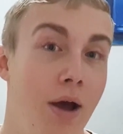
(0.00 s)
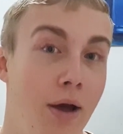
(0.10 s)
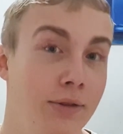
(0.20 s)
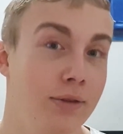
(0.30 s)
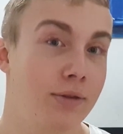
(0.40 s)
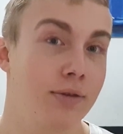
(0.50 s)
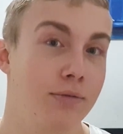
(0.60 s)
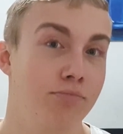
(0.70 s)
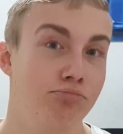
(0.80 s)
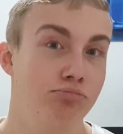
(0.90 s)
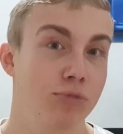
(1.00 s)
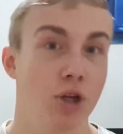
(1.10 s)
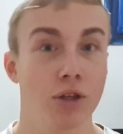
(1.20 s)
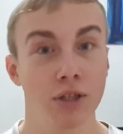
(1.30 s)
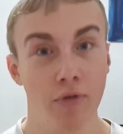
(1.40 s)
And
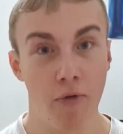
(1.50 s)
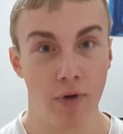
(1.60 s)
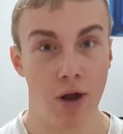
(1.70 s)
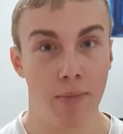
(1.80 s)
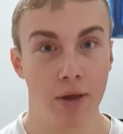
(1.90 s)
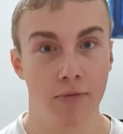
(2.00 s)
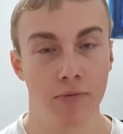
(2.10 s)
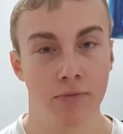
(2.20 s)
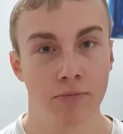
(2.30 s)
that is everything, I believe.